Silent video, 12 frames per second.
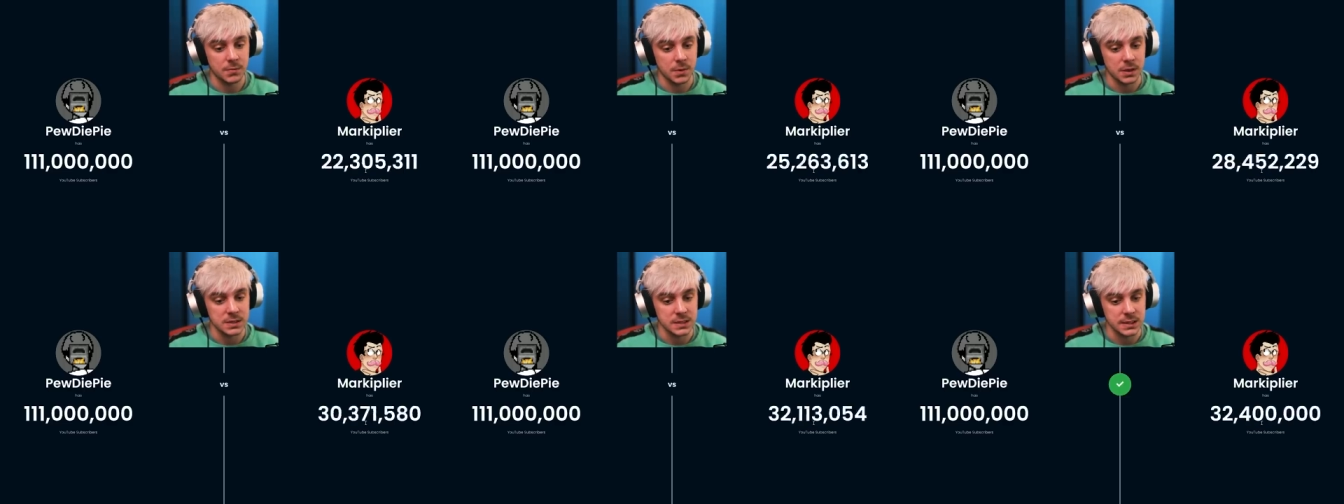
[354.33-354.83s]

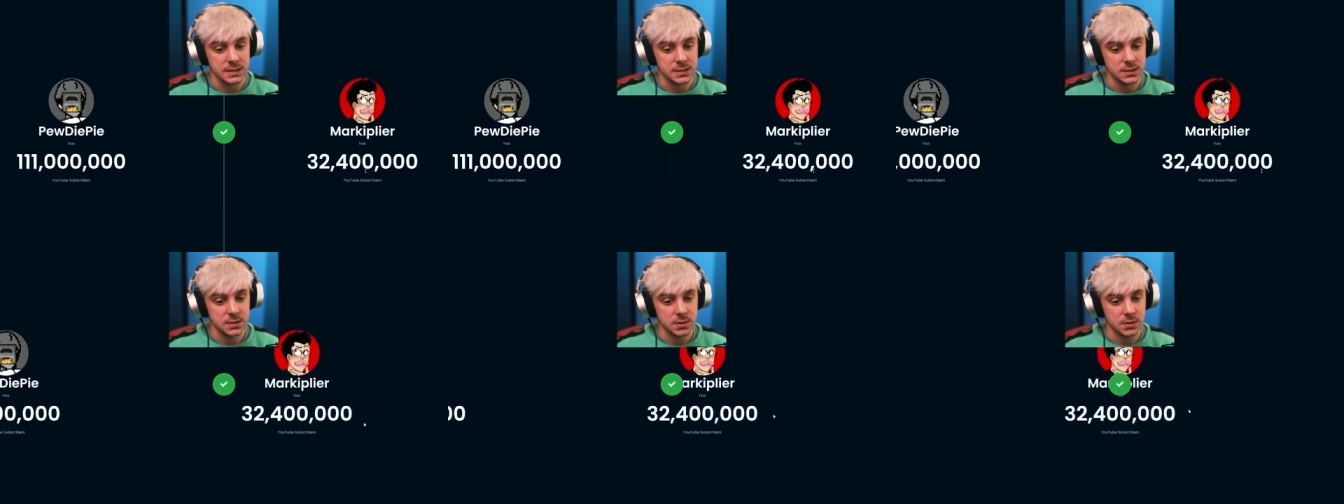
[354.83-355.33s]
Marcus Less.
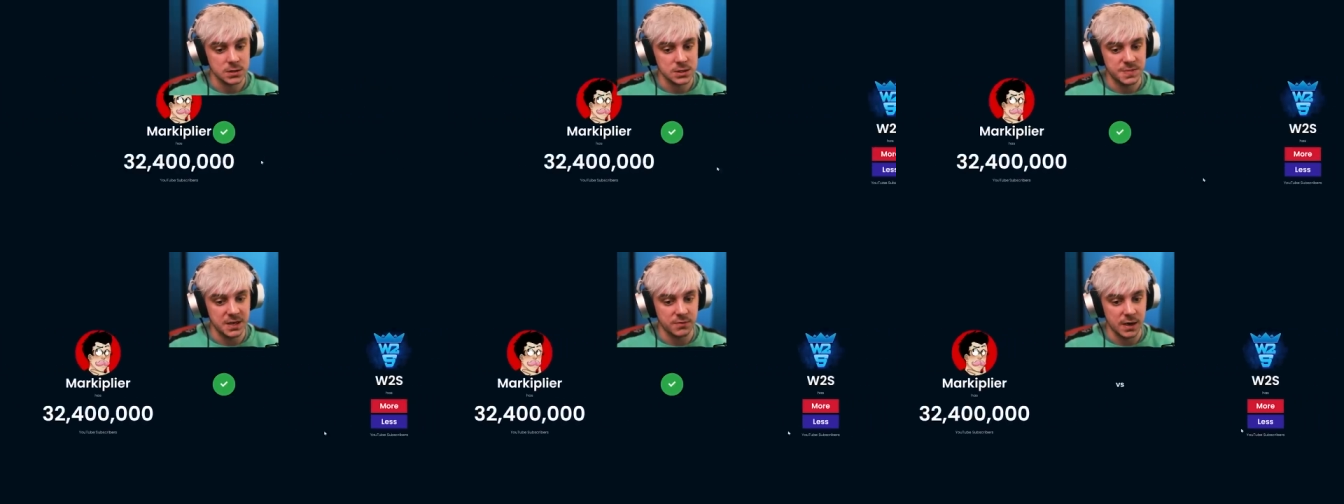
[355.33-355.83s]

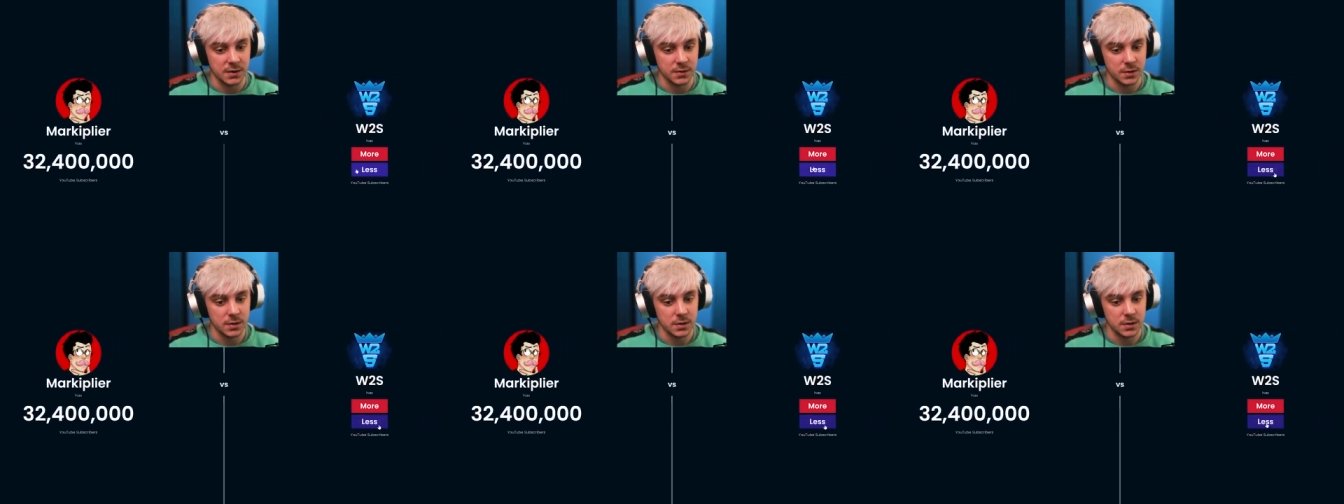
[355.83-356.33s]
Speed round.
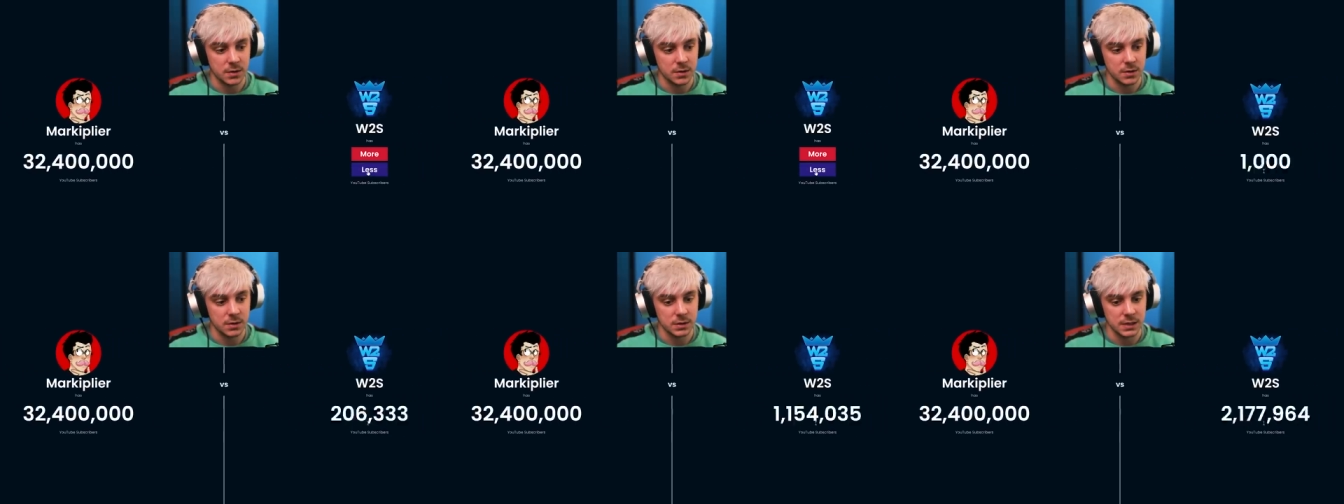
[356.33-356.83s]

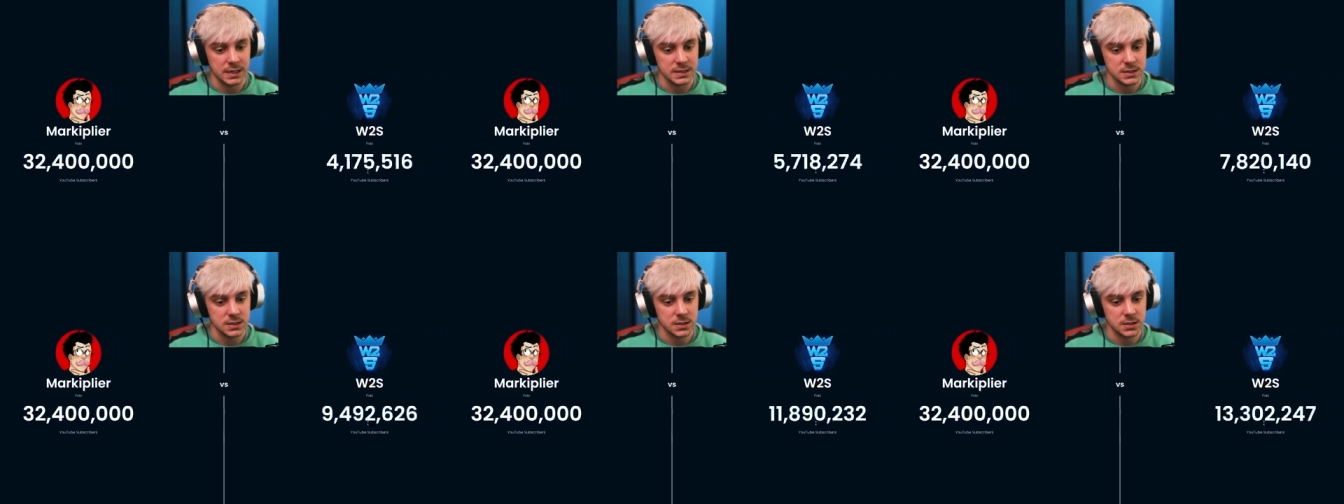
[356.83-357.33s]

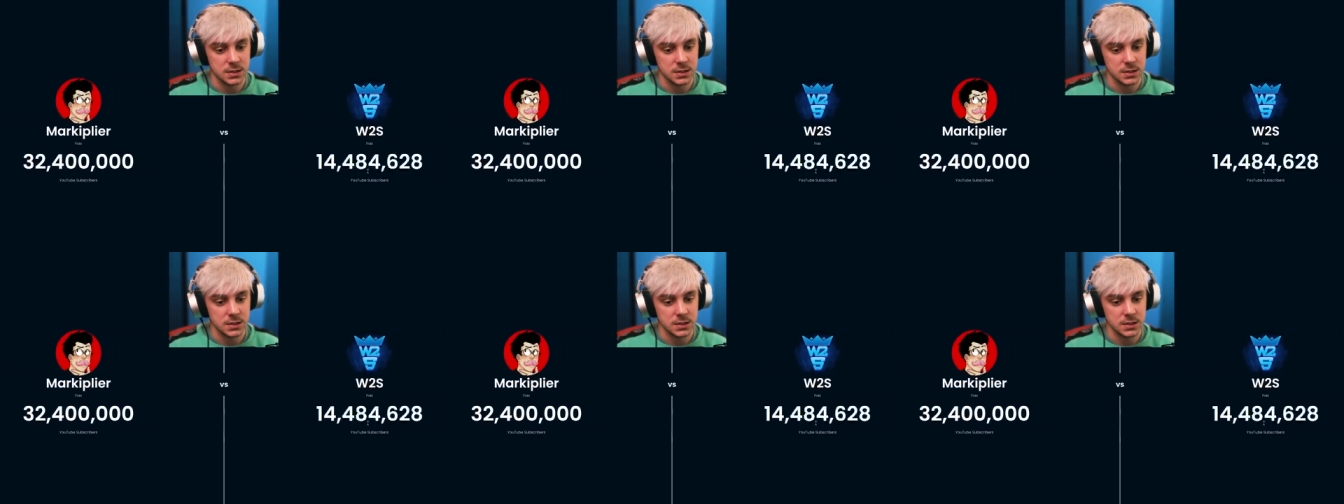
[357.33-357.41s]
Less.